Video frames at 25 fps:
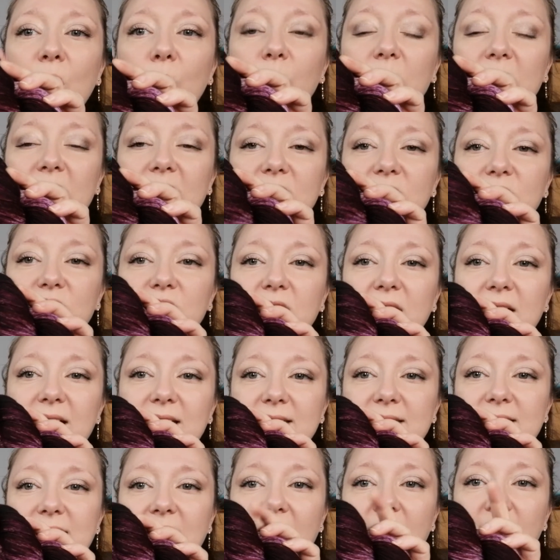which
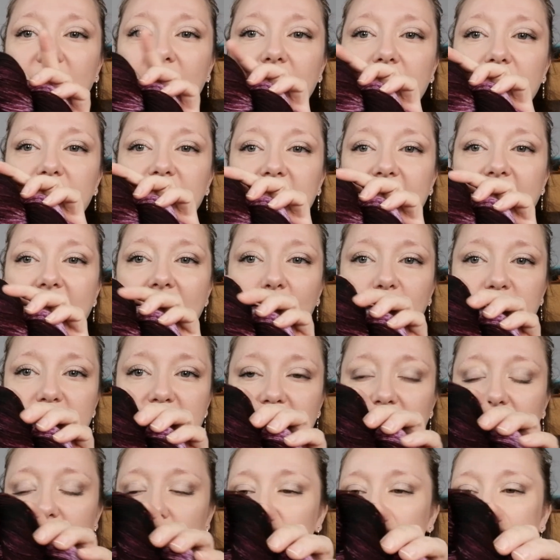is the
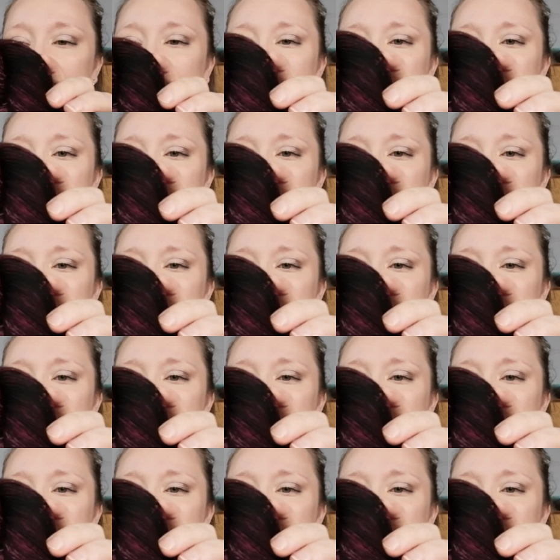absolute